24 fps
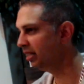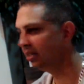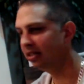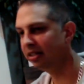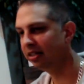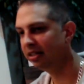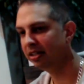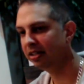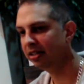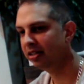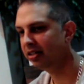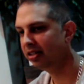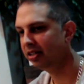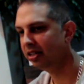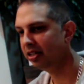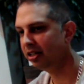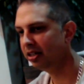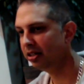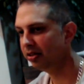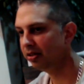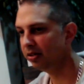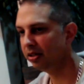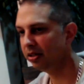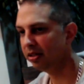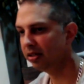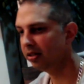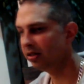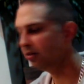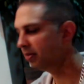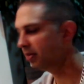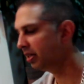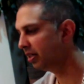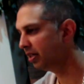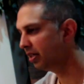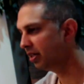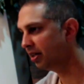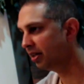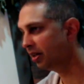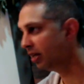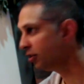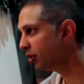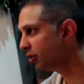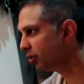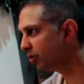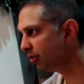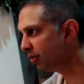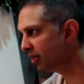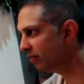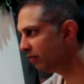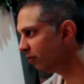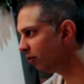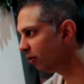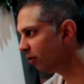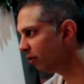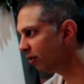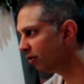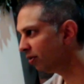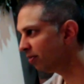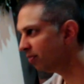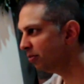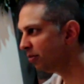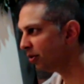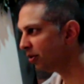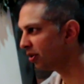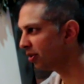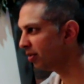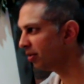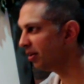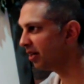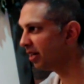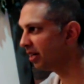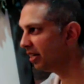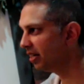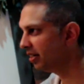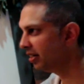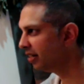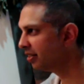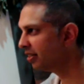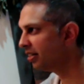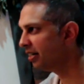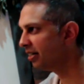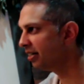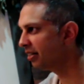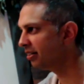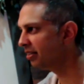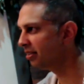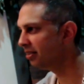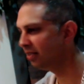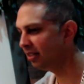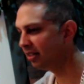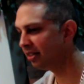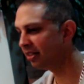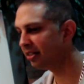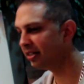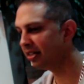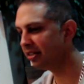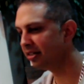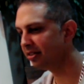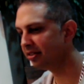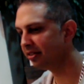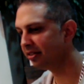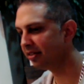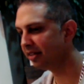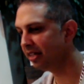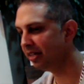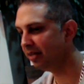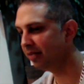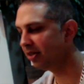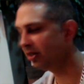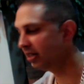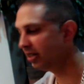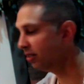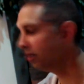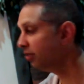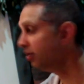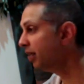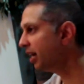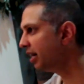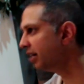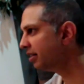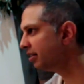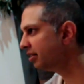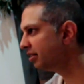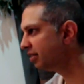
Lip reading: see, an under 24 North American young guns theme, we can do that.